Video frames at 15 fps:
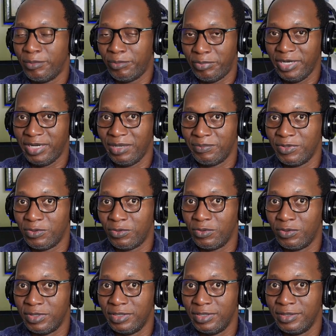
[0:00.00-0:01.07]
break up the
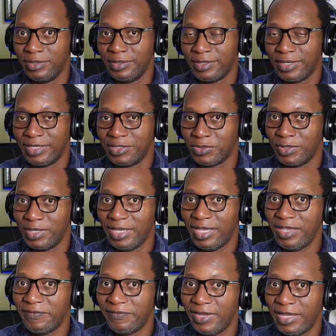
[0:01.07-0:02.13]
chord. Okay, so
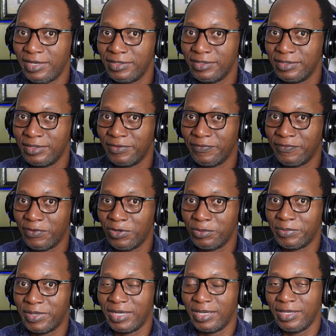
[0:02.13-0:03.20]
A flat
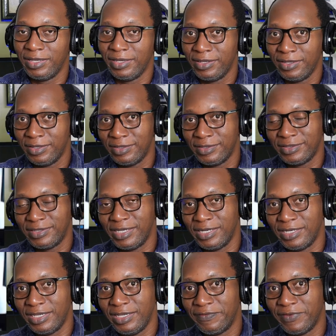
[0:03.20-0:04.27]
followed by C
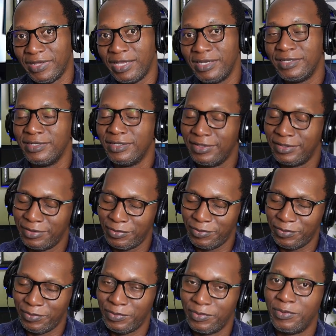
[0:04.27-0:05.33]
and E flat,
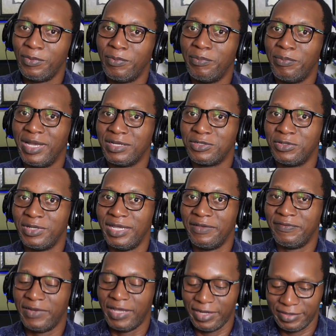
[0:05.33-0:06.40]
back to A
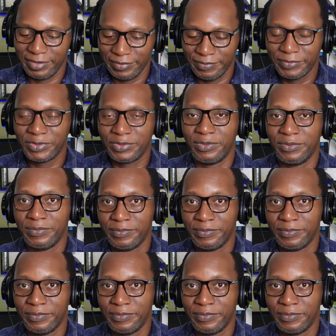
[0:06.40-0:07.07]
flat. So,